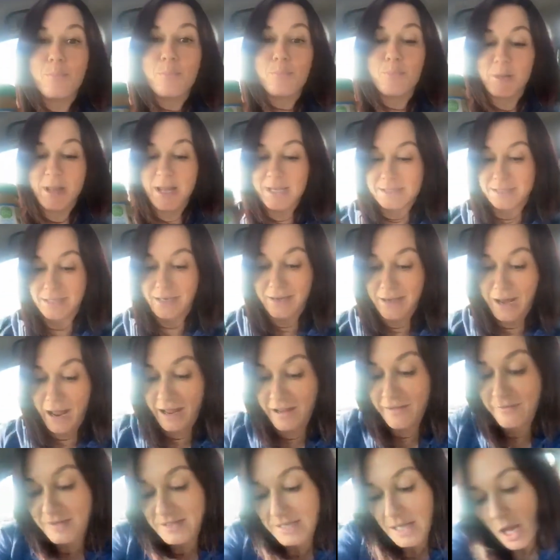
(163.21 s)
plastic
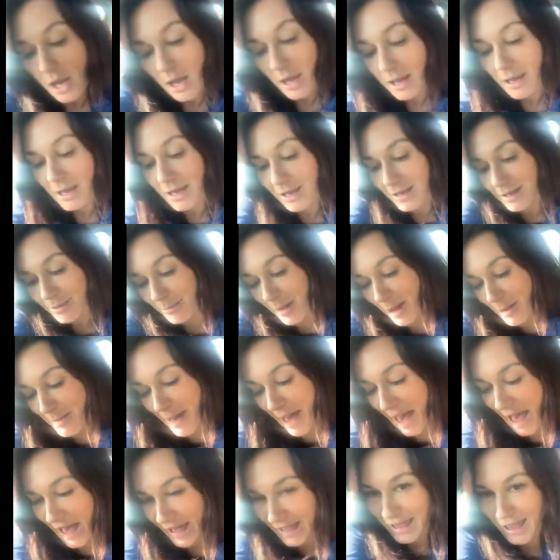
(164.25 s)
knives in my
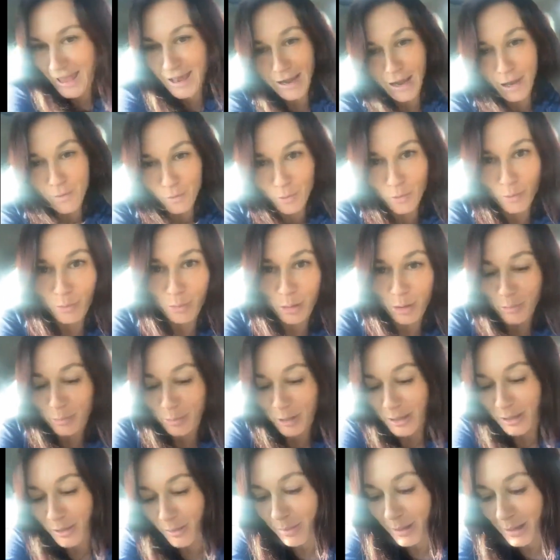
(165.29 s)
bag, and I will put
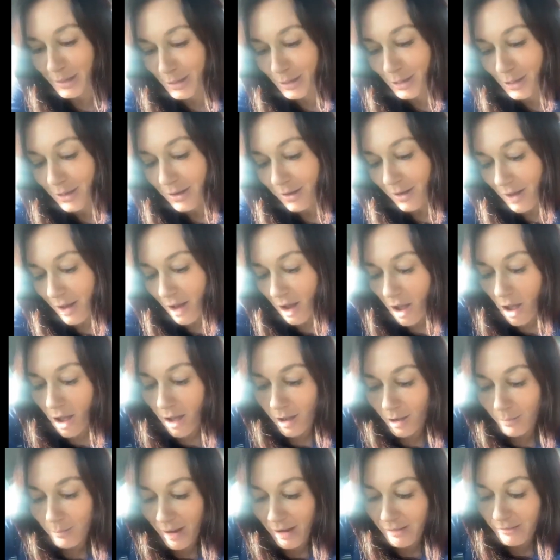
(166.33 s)
peanut butter
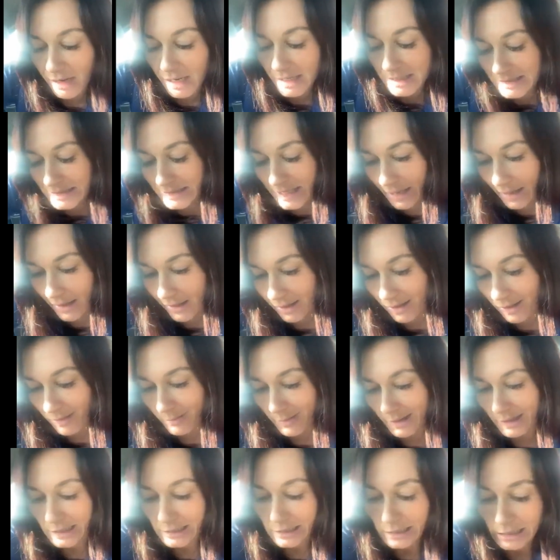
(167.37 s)
on my rice cake in
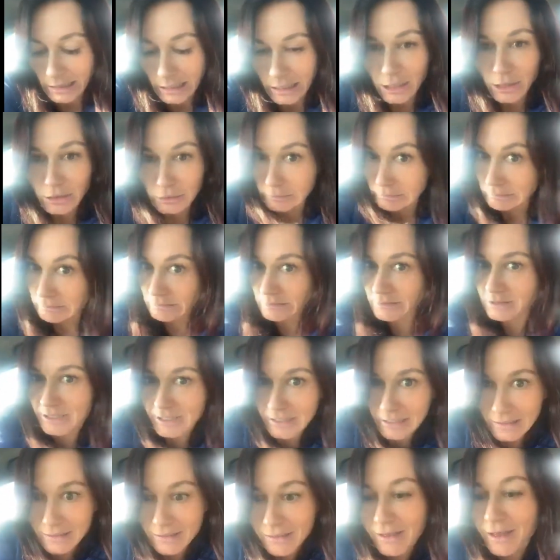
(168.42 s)
my car.
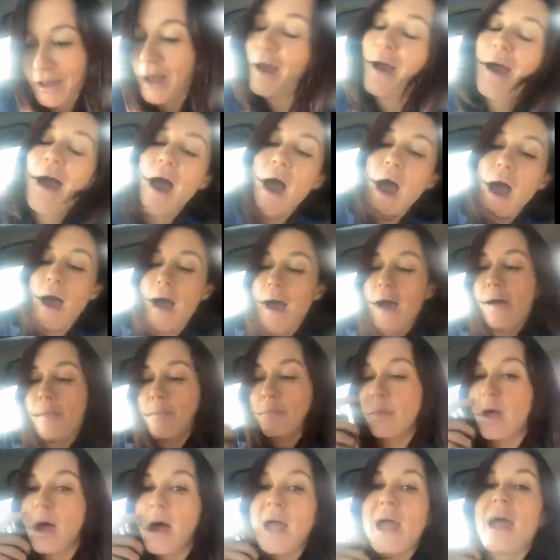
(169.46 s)
Eek.
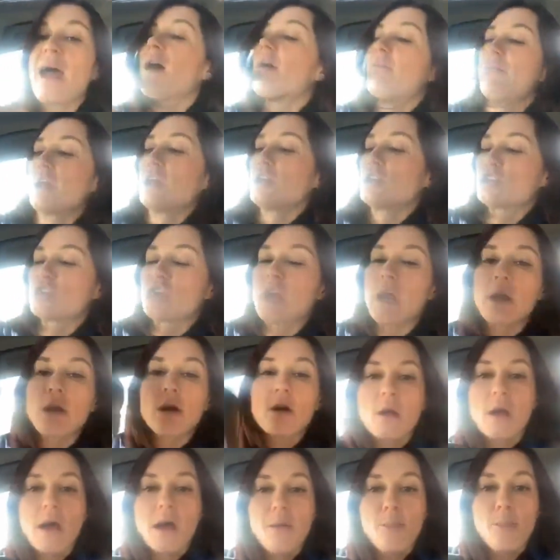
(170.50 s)
I have a
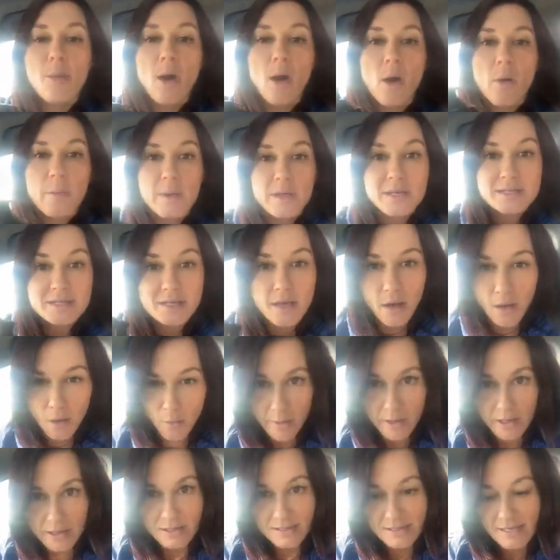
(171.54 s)
shaker cup. Always,
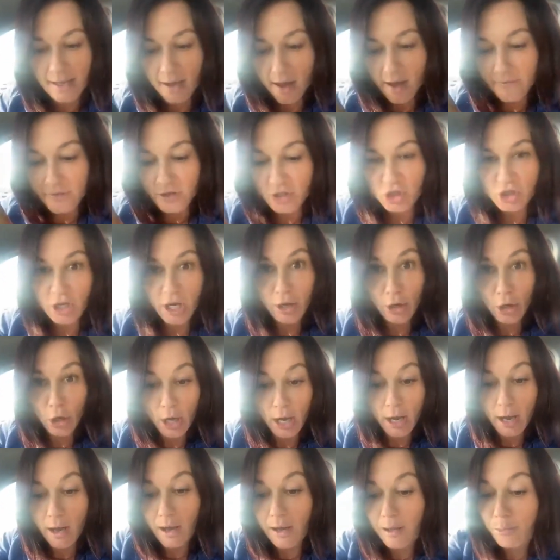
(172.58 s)
always, I have a shaker
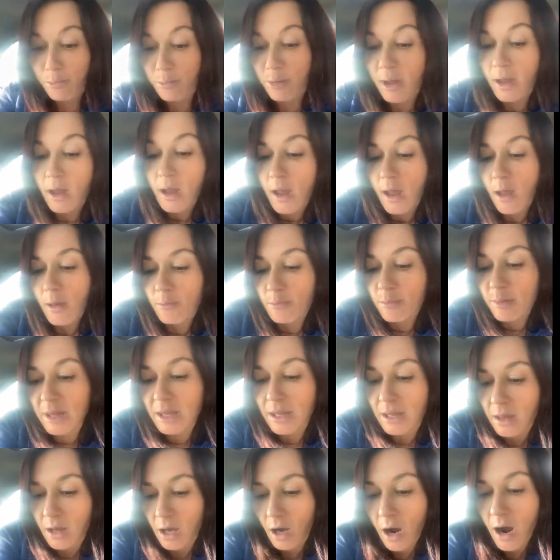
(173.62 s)
cup
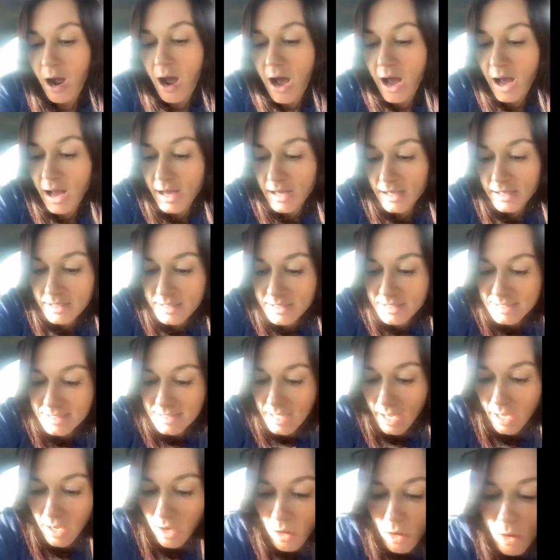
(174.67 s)
because
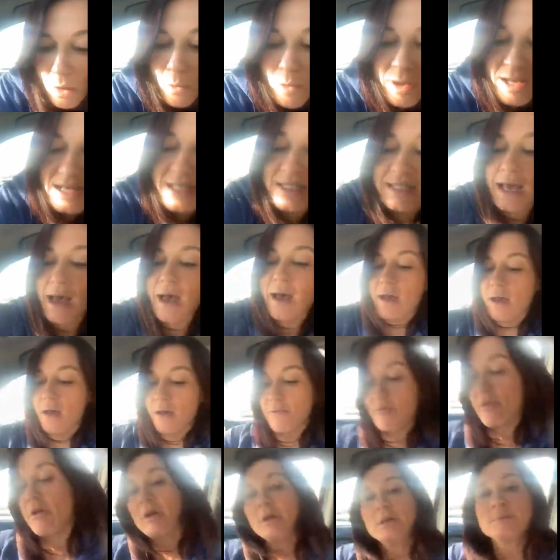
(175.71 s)
I always
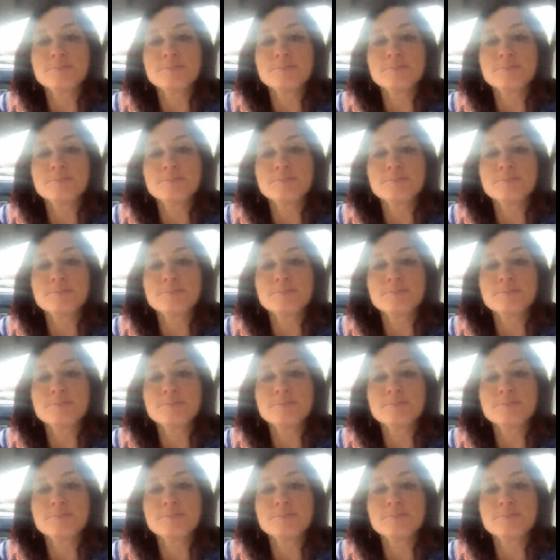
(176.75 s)
have